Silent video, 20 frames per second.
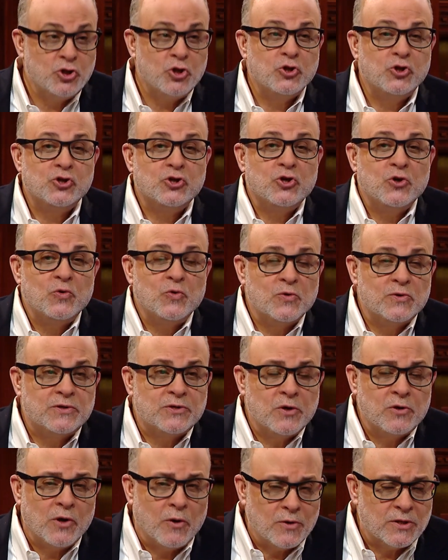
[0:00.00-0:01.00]
you choose,
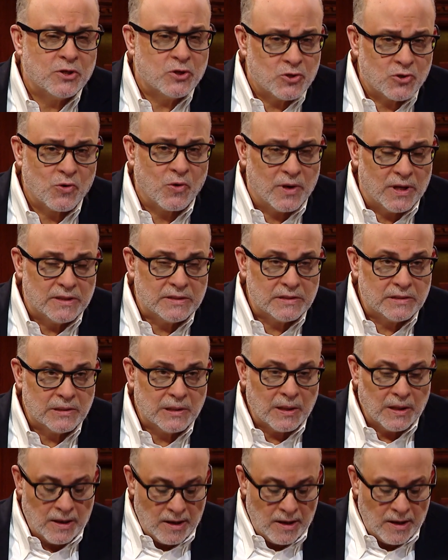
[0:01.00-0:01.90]
you know it's a choice.